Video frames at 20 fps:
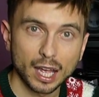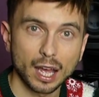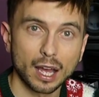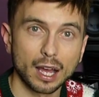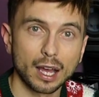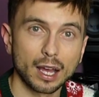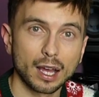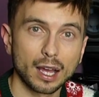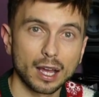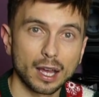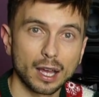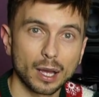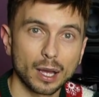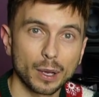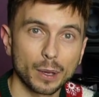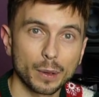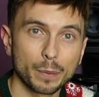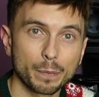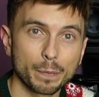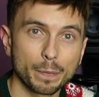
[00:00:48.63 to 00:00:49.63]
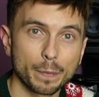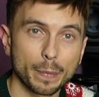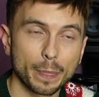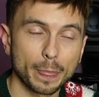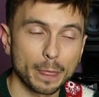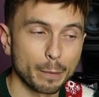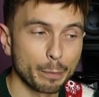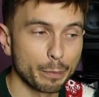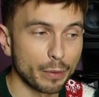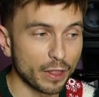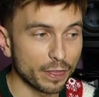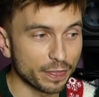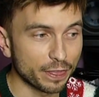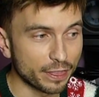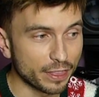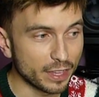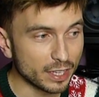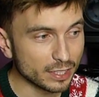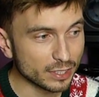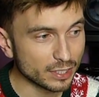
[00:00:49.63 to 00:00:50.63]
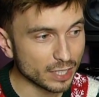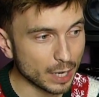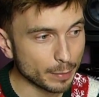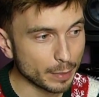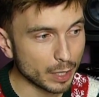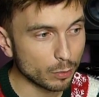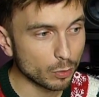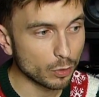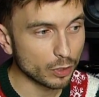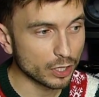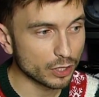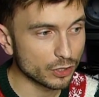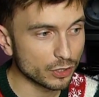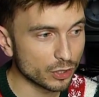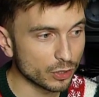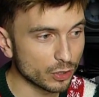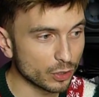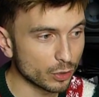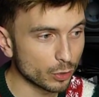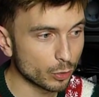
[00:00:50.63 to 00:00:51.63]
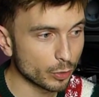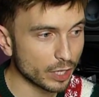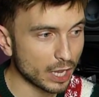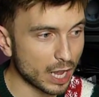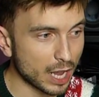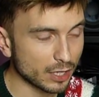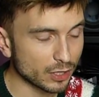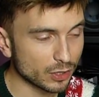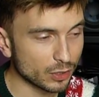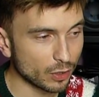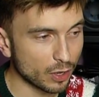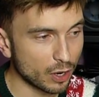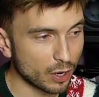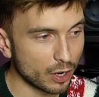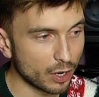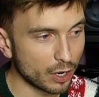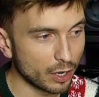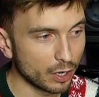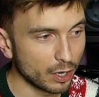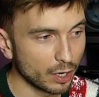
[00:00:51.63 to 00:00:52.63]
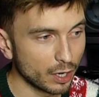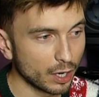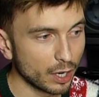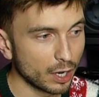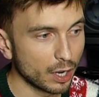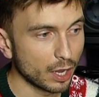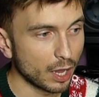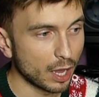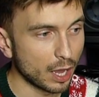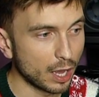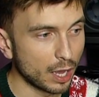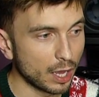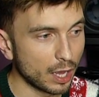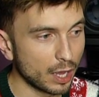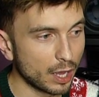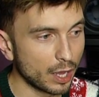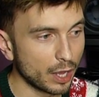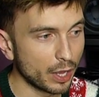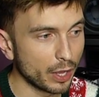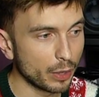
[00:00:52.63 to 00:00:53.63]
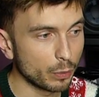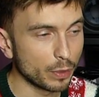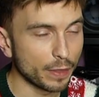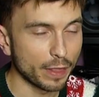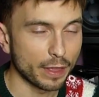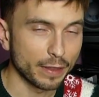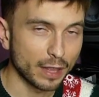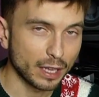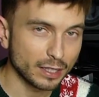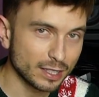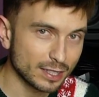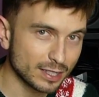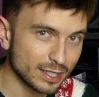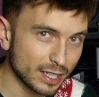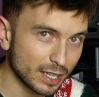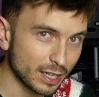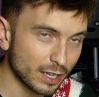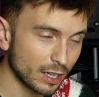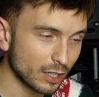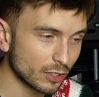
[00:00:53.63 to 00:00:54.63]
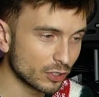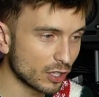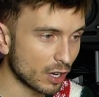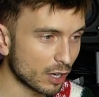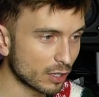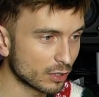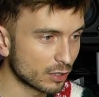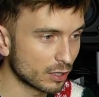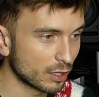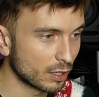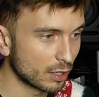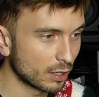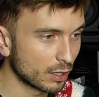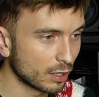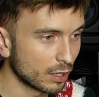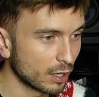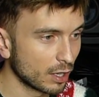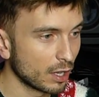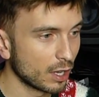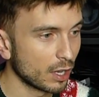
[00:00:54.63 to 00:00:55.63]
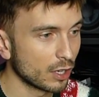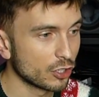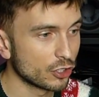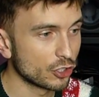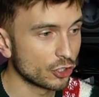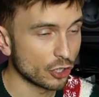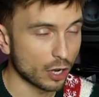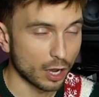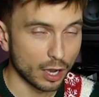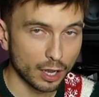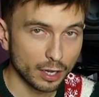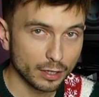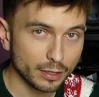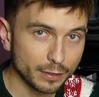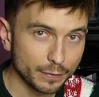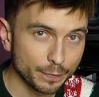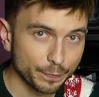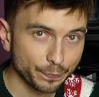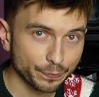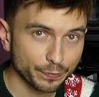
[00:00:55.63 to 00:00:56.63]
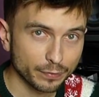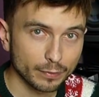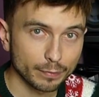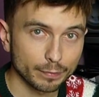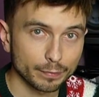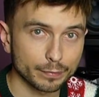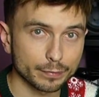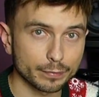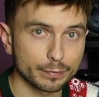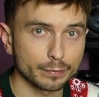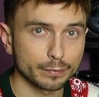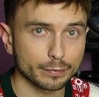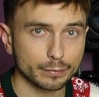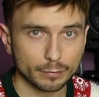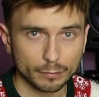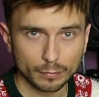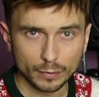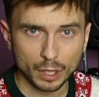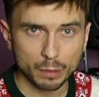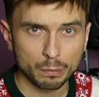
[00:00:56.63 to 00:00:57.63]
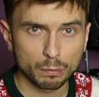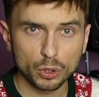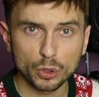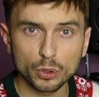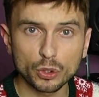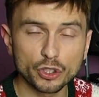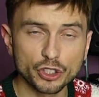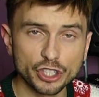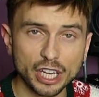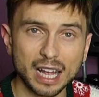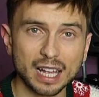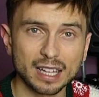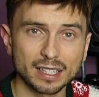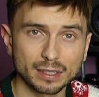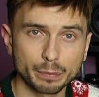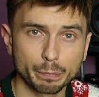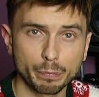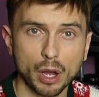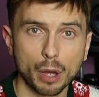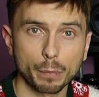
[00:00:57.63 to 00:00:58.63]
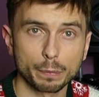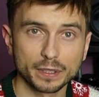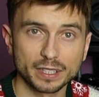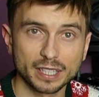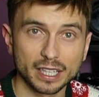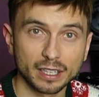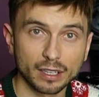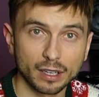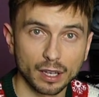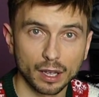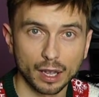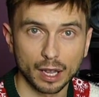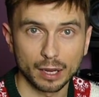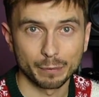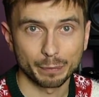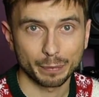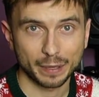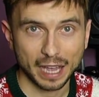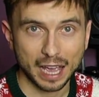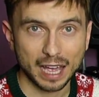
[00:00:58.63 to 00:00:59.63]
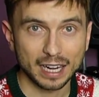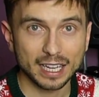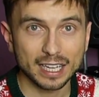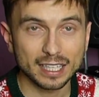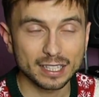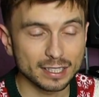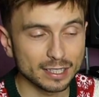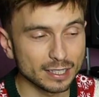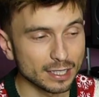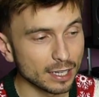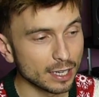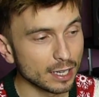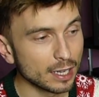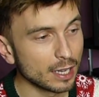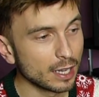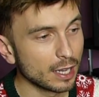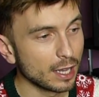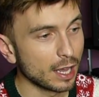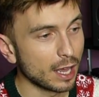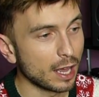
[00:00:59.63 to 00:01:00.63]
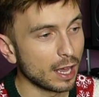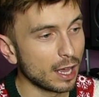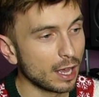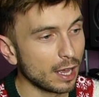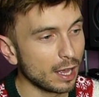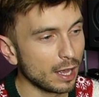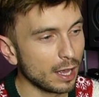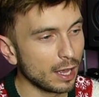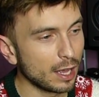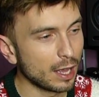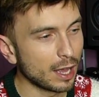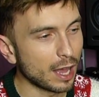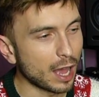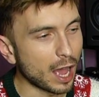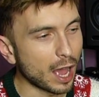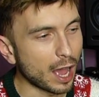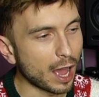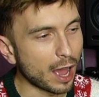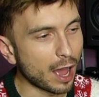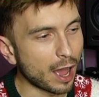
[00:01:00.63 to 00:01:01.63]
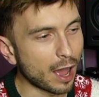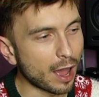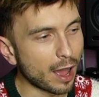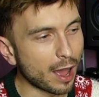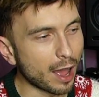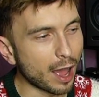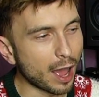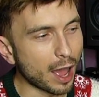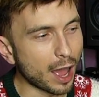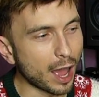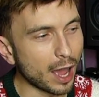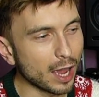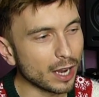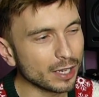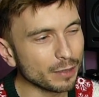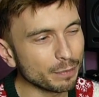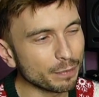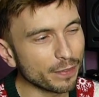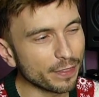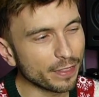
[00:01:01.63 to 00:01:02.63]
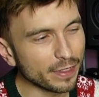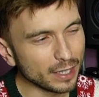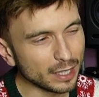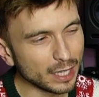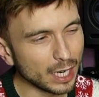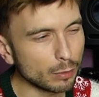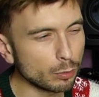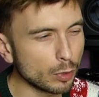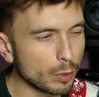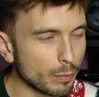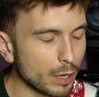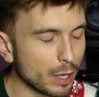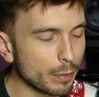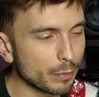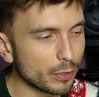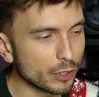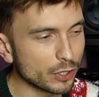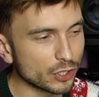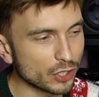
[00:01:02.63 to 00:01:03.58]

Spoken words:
But this time I wanted to react to her with another singer, Dr. John, blues, jazz, pop singer and pianist. I think I remember